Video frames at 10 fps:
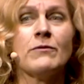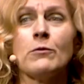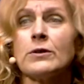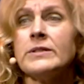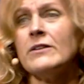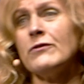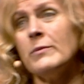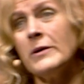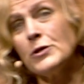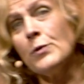I've worked now for
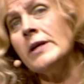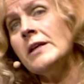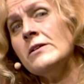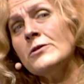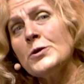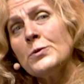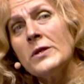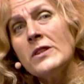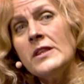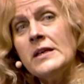about 20 years
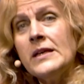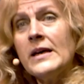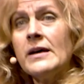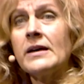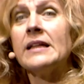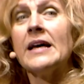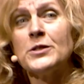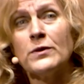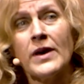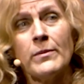with the uh,
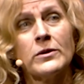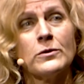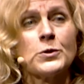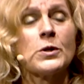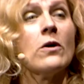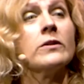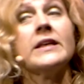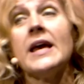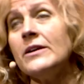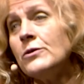class of chemicals called
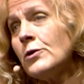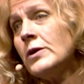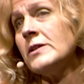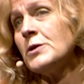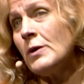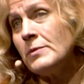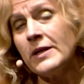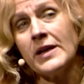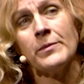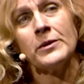the endocrine
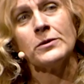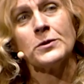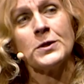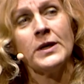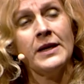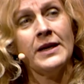disrupting chemicals.